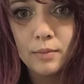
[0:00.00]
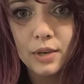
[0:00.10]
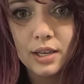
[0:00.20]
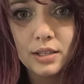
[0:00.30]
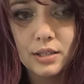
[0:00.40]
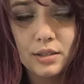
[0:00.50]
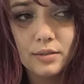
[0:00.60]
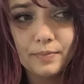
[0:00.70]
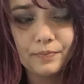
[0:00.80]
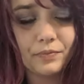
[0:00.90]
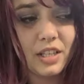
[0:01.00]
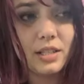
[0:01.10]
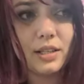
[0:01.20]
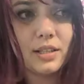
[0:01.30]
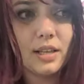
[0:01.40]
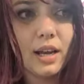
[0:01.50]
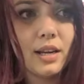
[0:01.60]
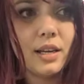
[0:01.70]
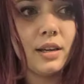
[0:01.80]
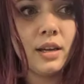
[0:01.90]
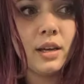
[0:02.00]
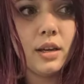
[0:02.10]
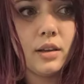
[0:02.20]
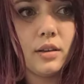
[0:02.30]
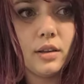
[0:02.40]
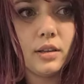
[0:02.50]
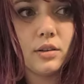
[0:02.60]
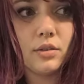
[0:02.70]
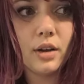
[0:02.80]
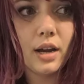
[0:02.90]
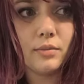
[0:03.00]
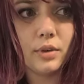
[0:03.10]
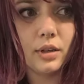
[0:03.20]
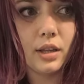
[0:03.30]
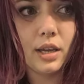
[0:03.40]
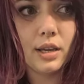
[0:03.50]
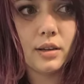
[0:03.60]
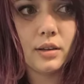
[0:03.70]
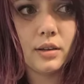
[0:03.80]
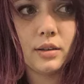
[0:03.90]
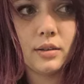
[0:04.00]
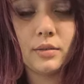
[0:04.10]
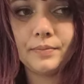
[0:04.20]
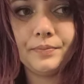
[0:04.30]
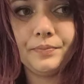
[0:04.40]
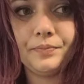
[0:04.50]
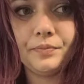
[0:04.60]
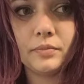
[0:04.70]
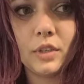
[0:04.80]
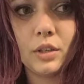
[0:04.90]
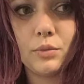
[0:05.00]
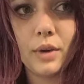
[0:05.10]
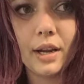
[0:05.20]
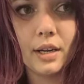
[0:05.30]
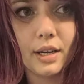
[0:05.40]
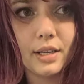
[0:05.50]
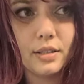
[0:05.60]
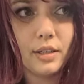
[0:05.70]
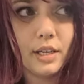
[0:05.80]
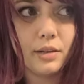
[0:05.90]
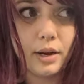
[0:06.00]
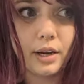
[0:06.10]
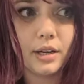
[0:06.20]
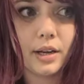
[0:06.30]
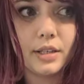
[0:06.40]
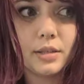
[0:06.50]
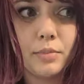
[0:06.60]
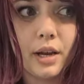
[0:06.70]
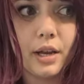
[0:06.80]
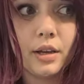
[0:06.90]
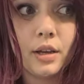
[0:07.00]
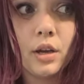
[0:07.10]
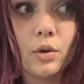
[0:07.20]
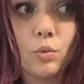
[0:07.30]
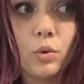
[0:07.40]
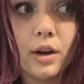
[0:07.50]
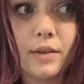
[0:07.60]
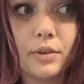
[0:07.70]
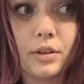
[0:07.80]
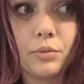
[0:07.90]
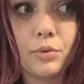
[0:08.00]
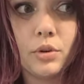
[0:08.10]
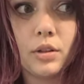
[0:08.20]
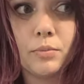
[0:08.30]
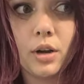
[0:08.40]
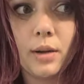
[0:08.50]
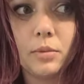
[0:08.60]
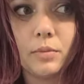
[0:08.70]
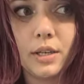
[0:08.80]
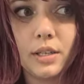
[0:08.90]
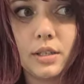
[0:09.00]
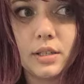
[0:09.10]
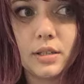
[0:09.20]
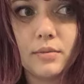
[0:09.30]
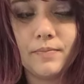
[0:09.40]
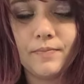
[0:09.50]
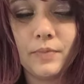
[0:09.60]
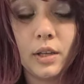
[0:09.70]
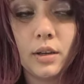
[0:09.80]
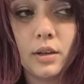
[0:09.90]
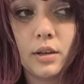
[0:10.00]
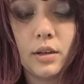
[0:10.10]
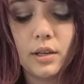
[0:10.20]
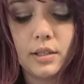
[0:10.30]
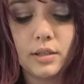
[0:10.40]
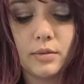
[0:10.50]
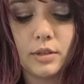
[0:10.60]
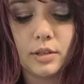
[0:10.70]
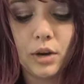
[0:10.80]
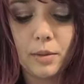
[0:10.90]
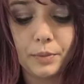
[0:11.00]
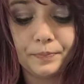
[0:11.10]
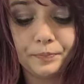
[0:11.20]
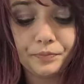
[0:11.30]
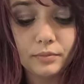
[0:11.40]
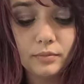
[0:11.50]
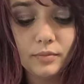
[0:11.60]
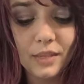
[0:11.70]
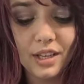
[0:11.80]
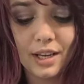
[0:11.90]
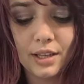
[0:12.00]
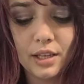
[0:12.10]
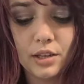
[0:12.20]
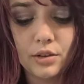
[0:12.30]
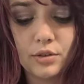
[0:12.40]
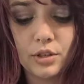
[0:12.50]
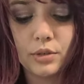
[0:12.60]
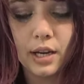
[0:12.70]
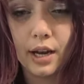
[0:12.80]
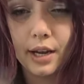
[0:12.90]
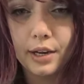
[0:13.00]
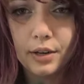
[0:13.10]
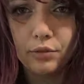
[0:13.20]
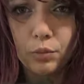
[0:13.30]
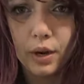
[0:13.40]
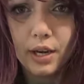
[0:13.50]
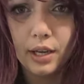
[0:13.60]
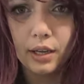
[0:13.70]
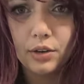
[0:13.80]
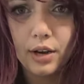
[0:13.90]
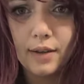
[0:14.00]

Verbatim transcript: because this anxiety and you're not really recognized getting recognized by whatever the root of the problem is, it's it's it's a problem. And I think you're so tired of waiting and you're